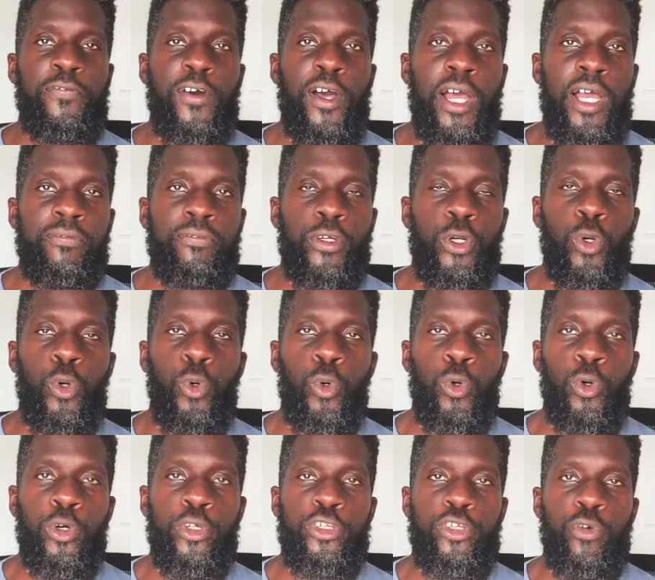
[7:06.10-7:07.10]
five,
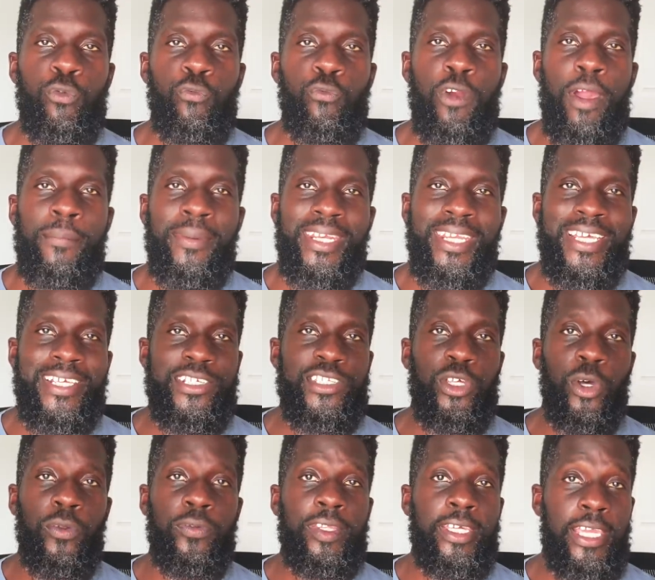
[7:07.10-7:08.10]
Coard
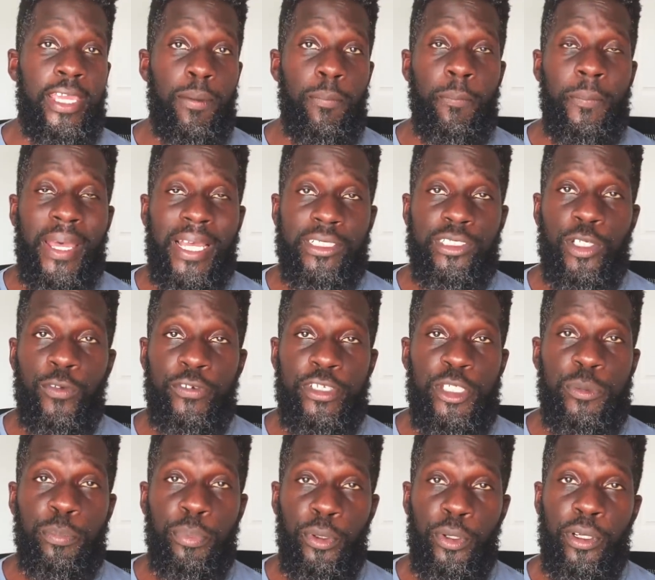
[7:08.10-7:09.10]
reminisced on the impact of
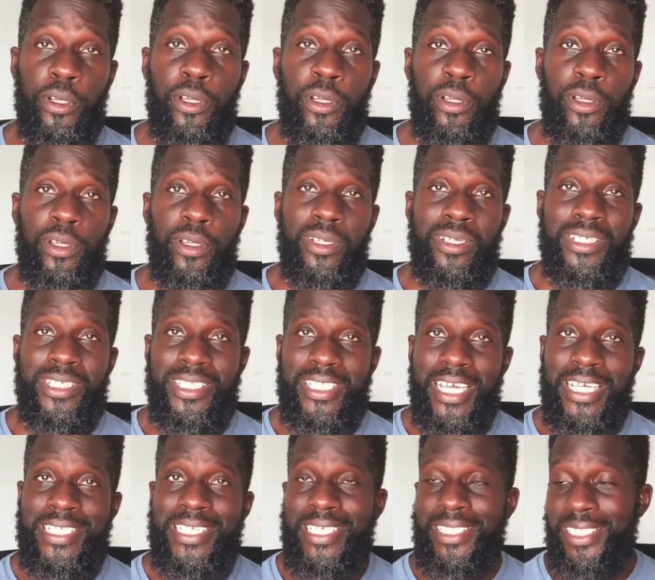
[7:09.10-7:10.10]
his book,
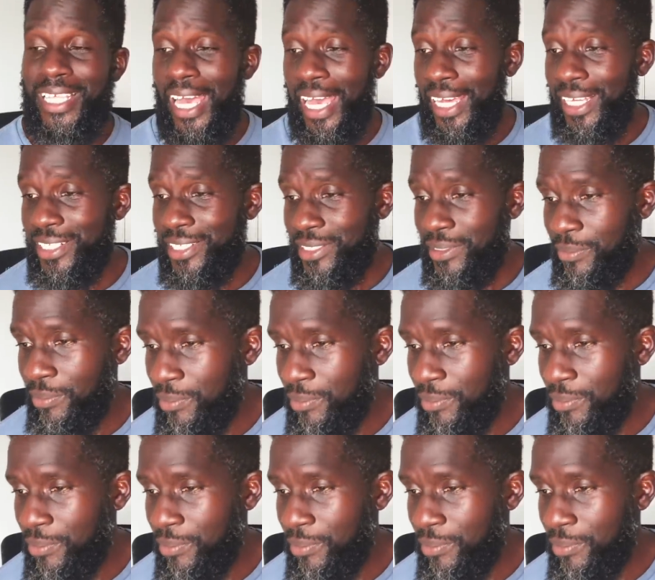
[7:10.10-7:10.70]
stating that